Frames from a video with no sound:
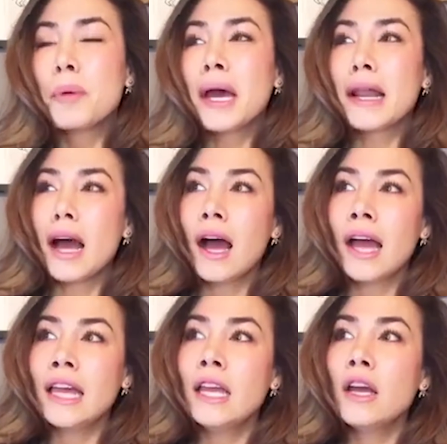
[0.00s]
But
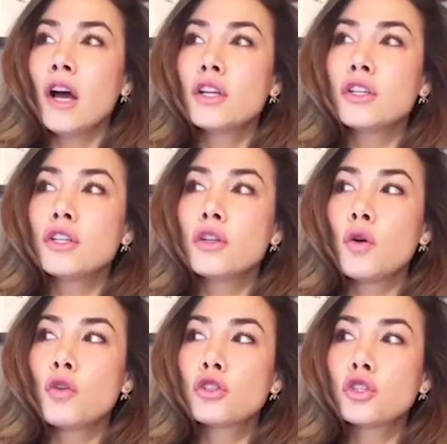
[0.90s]
I
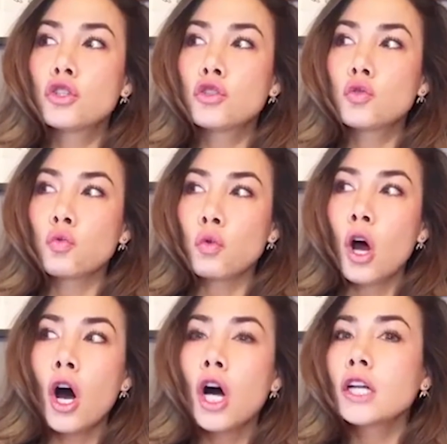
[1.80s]

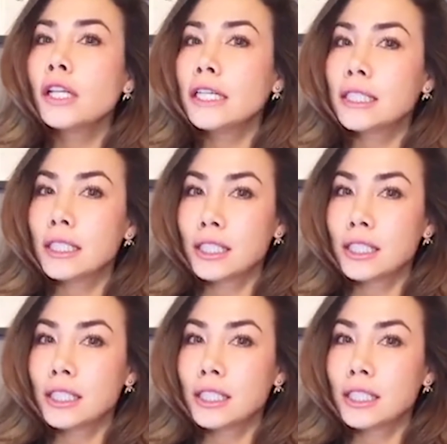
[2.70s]
strongly